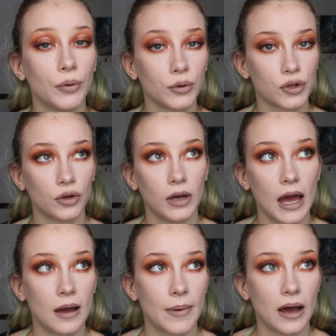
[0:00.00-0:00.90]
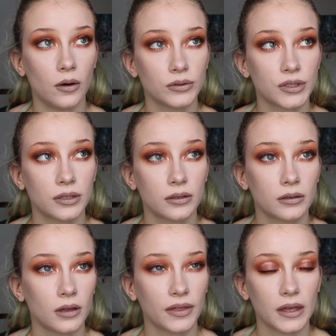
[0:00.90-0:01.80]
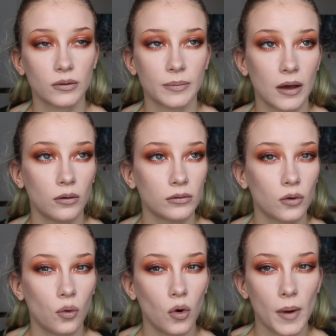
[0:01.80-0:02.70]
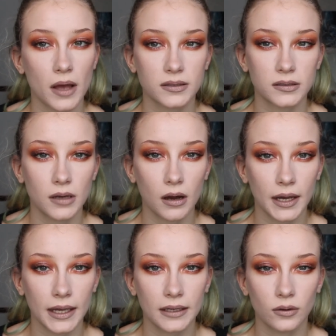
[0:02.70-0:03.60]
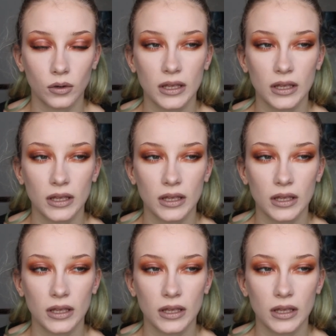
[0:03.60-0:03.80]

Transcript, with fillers: Portugal at about, I think it was about quarter past 9,